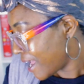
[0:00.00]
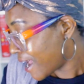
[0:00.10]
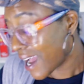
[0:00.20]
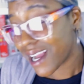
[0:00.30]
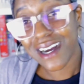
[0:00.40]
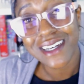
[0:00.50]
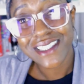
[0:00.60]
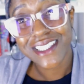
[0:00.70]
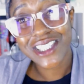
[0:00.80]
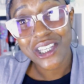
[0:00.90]
I
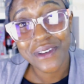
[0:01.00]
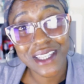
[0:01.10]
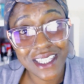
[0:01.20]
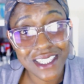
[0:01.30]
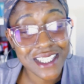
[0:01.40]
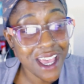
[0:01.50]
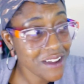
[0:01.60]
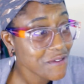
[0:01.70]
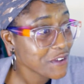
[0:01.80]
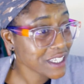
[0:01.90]
can't do it. There's
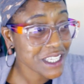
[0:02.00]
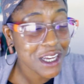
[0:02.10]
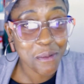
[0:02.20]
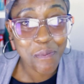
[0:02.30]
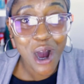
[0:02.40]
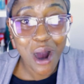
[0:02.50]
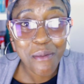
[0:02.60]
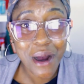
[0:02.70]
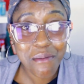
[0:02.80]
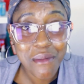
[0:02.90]
certain things I can part
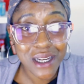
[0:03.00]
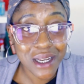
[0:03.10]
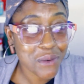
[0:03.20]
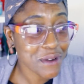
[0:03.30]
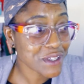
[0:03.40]
my money with,